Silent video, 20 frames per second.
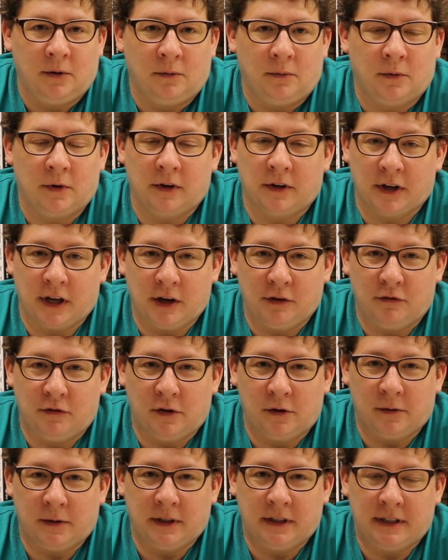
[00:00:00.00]
We're looking
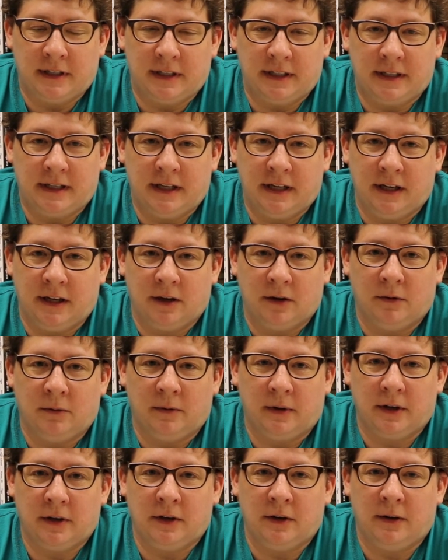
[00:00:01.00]
forward to seeing
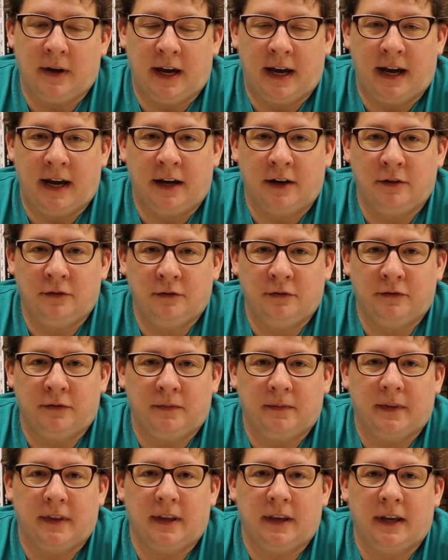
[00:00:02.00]
what you have,
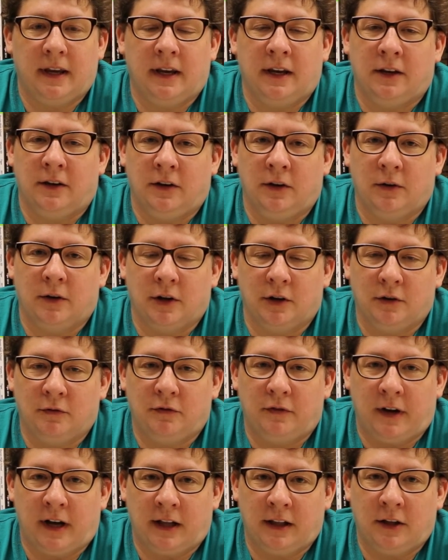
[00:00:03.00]
and you can
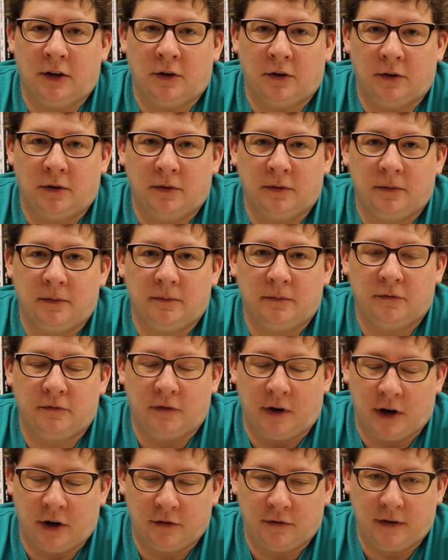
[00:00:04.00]
follow
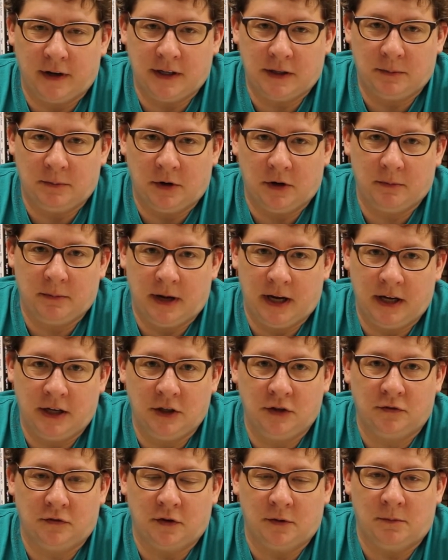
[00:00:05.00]
our Facebook
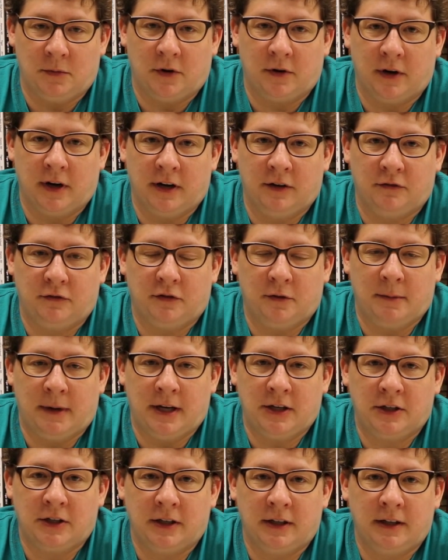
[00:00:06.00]
page for more
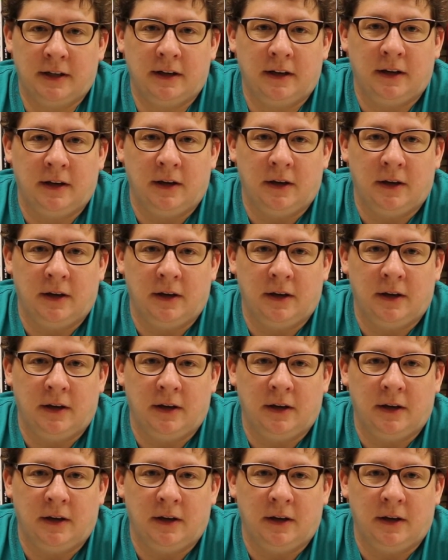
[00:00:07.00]
information.